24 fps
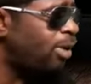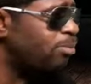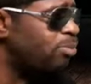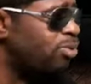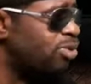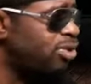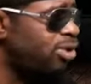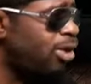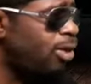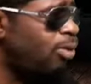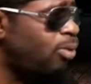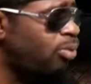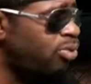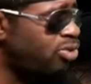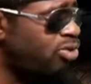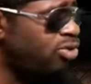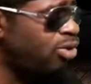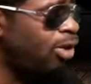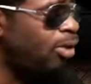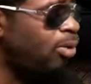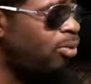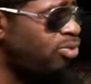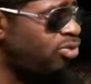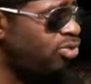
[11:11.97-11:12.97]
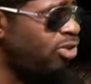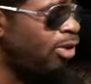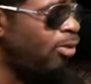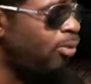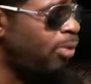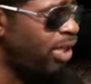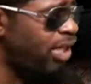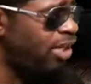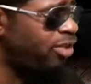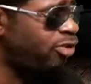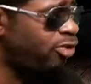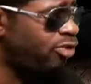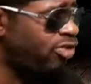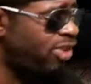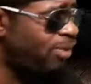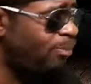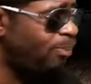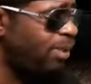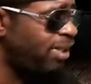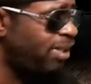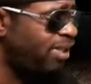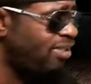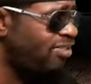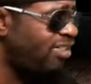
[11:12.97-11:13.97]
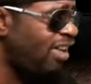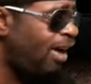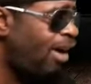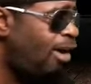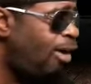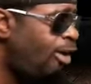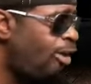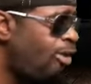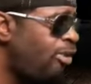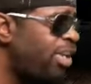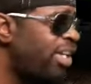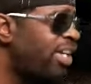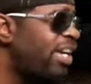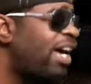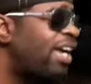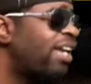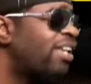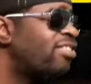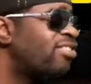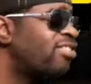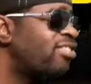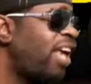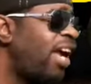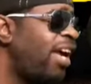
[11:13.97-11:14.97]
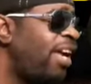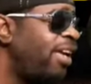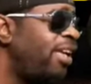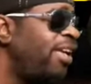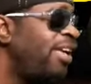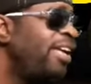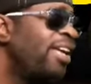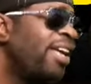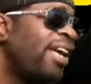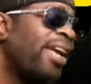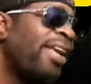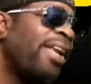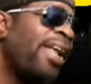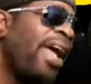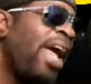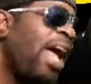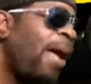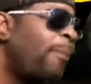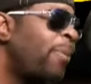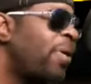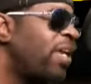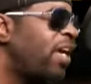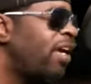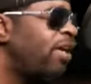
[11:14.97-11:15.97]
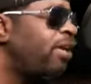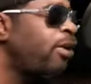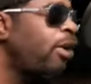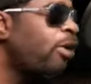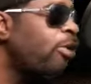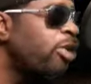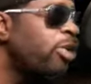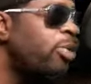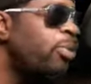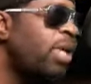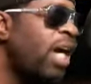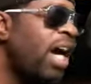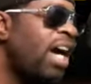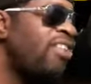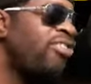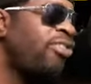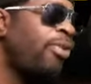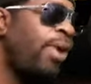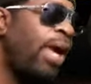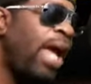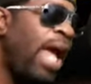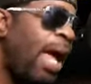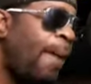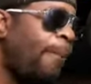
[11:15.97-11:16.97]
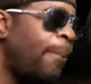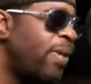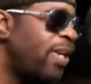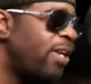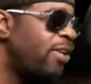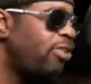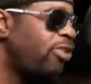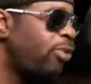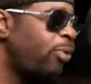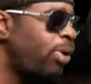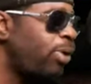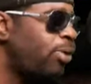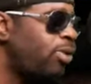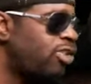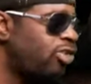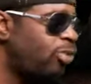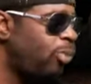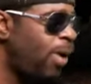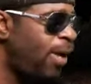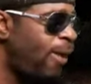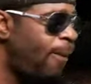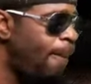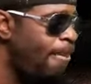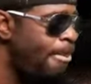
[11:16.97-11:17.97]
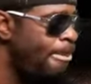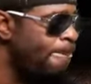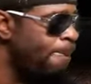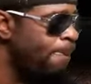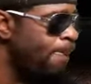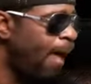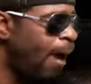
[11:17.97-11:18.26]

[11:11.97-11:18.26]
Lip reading: I'm so interested because I already got excited and happy. And I know you guys are happy and thrilled as well.